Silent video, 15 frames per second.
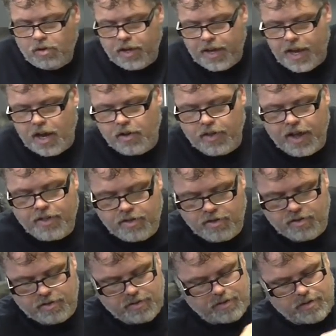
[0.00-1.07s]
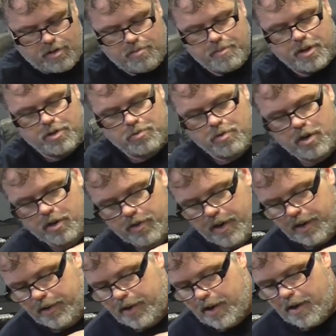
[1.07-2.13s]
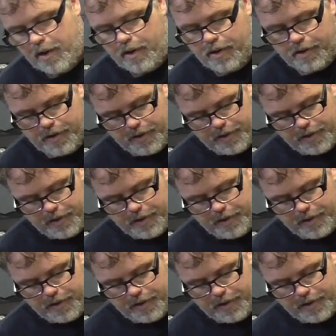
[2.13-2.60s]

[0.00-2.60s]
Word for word: Holy cow, that's too much work right there.